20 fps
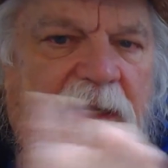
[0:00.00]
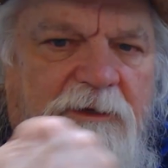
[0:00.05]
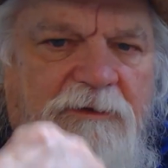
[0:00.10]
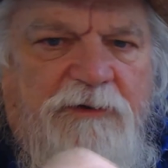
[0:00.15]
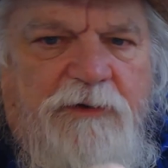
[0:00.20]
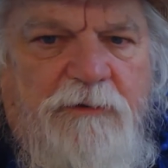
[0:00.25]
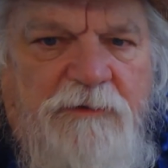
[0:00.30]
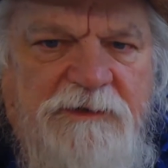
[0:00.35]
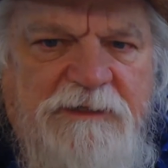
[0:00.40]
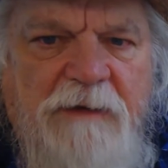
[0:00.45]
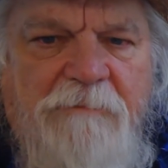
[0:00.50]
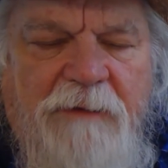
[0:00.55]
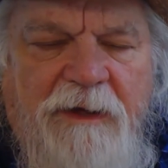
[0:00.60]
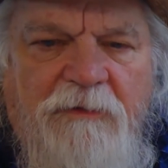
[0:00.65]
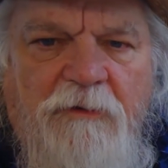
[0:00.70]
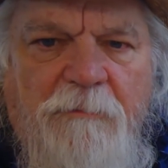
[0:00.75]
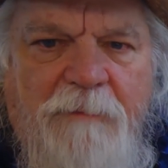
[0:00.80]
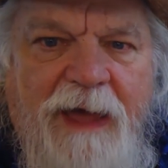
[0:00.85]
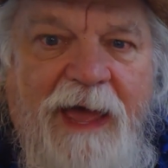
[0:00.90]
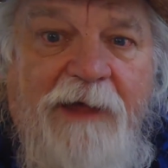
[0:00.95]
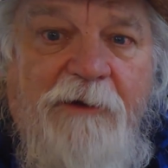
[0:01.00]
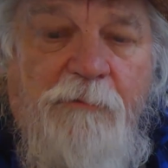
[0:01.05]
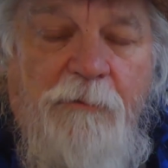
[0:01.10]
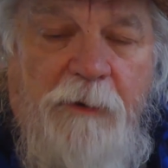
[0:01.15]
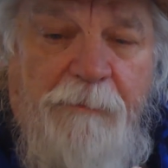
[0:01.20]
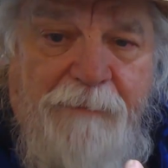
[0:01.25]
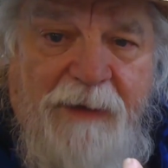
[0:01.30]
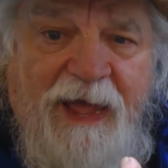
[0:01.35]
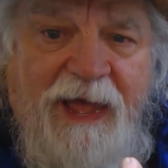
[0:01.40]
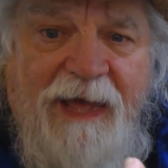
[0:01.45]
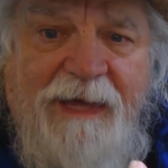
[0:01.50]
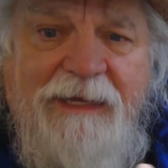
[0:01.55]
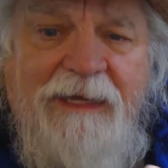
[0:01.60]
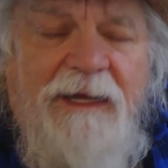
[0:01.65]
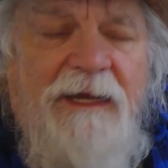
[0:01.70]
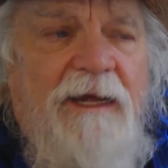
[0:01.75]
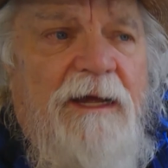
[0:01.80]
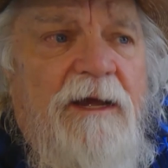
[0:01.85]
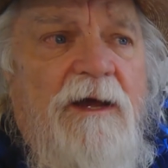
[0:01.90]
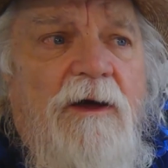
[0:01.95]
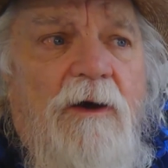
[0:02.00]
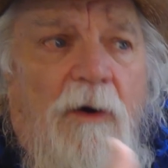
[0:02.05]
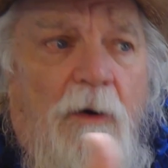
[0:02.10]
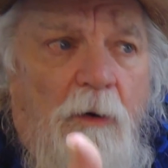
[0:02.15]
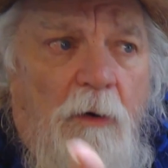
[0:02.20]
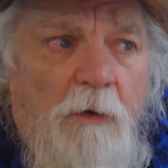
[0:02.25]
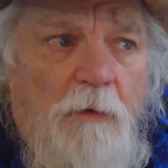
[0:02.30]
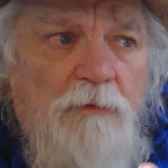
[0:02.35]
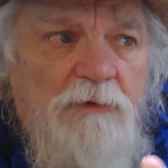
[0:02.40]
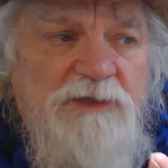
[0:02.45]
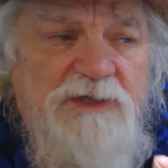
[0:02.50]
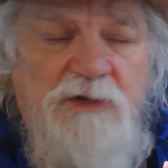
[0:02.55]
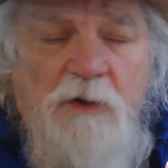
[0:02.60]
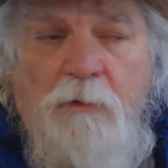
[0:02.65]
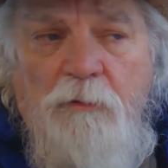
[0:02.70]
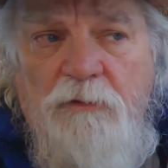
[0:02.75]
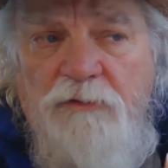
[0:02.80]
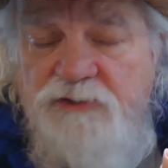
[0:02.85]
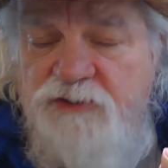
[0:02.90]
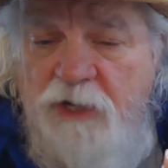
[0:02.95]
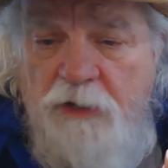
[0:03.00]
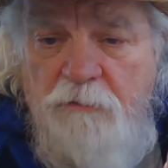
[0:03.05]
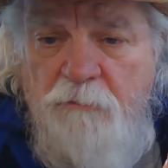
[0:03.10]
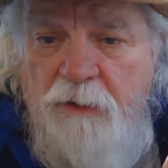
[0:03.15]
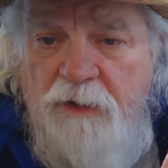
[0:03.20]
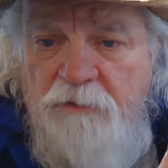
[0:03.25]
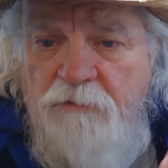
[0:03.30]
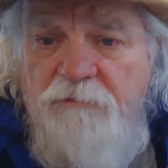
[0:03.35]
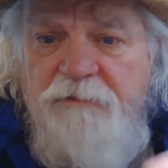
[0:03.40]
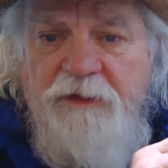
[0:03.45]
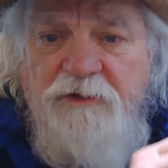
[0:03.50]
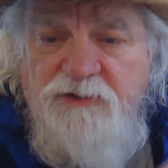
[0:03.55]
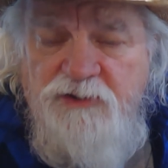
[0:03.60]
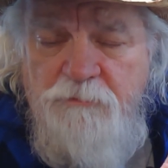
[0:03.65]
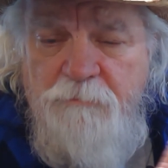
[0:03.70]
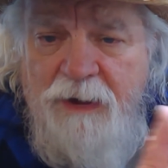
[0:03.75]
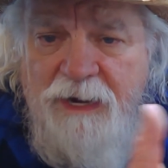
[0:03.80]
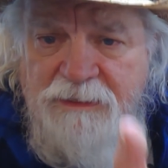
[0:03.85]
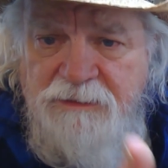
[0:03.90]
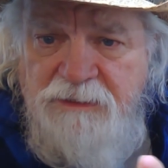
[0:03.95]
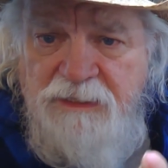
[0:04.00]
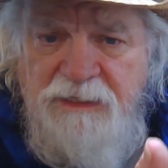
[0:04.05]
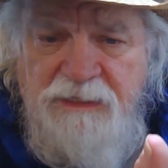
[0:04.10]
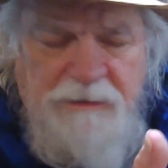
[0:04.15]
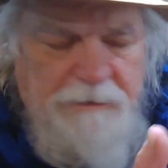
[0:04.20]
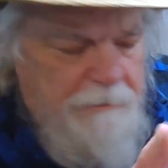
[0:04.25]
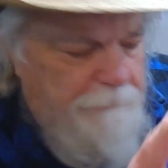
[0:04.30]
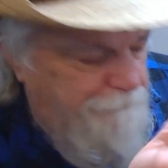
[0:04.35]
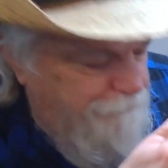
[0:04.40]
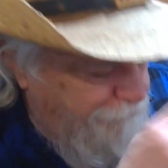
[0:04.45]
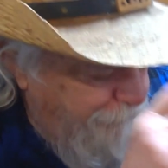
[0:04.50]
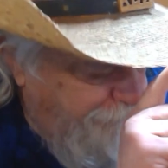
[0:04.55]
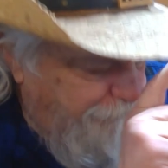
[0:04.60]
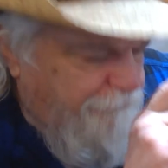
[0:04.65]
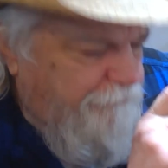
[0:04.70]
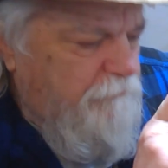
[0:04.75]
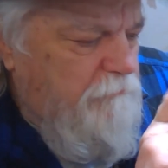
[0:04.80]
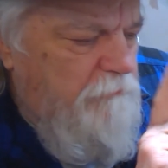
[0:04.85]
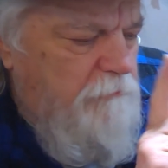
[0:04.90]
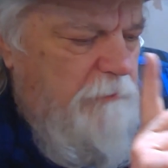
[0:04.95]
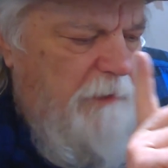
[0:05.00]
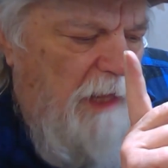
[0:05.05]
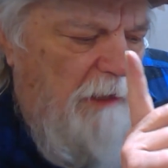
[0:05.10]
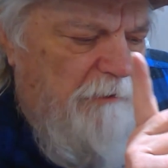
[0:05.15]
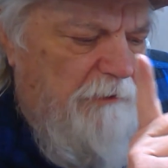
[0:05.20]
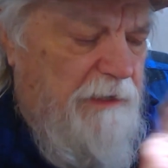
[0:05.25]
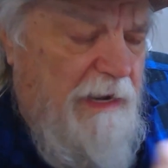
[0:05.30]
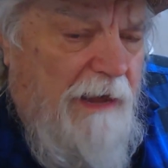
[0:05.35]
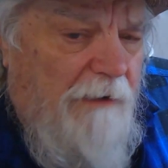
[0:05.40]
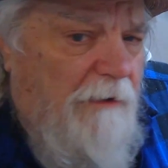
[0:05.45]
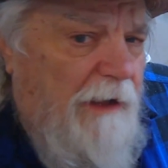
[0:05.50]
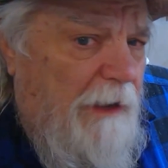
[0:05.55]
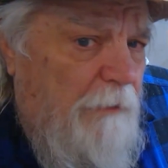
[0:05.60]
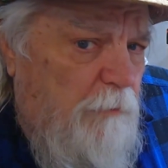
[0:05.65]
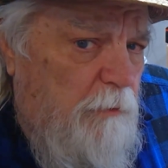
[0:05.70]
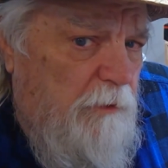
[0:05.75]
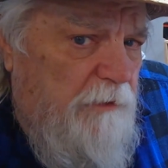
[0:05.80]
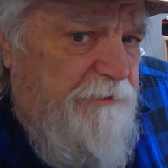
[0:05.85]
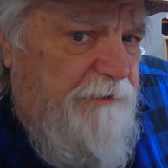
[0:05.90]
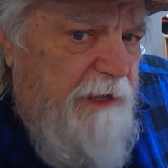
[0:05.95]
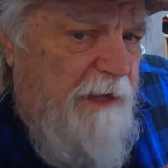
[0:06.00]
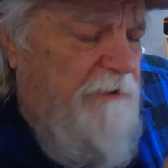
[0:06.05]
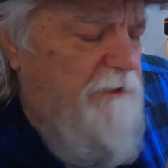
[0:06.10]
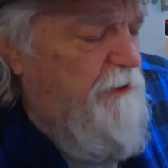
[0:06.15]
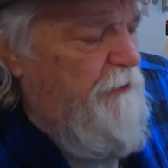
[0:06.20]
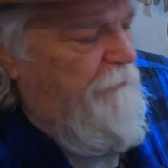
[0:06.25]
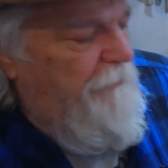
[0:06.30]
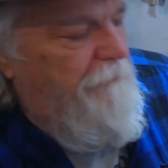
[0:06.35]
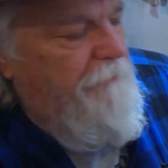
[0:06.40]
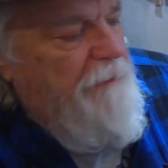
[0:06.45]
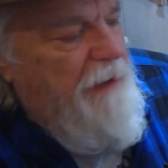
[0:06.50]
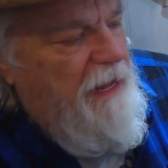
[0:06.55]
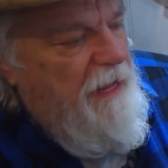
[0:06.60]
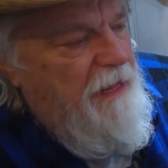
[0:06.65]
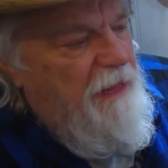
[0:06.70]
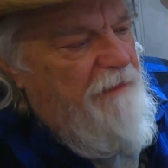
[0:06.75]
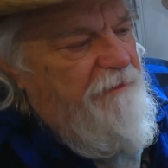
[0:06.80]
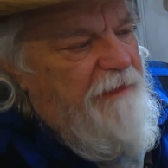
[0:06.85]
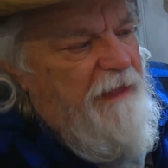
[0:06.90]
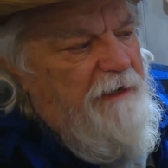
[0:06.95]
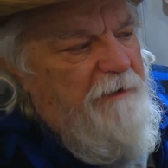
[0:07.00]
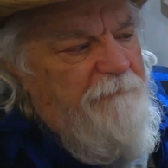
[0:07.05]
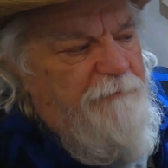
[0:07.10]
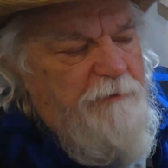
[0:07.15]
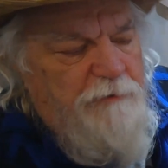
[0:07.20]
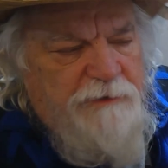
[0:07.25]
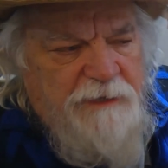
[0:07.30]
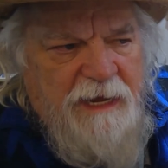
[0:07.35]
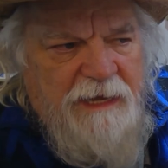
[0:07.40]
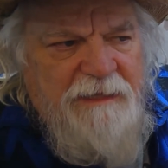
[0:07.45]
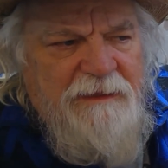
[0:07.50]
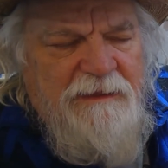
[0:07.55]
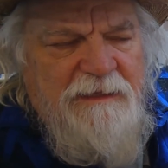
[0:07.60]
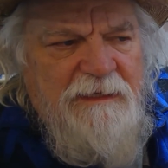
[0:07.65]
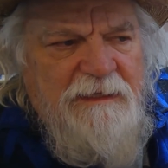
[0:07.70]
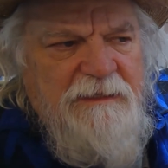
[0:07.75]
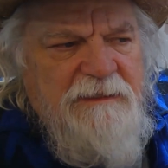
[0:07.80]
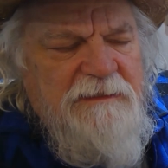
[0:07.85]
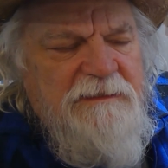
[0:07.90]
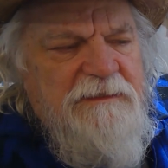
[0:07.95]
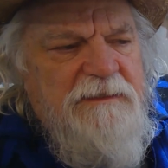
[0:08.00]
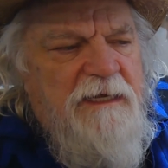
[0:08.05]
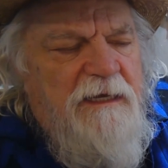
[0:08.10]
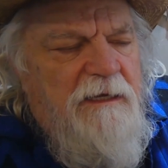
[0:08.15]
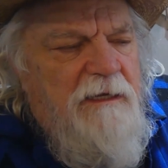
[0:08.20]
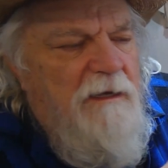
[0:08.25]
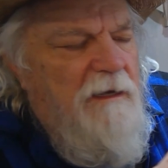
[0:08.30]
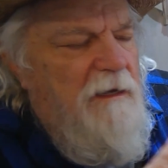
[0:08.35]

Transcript: into some other battery pack or solar generator that you might need. Now, I will tell you that if you take this,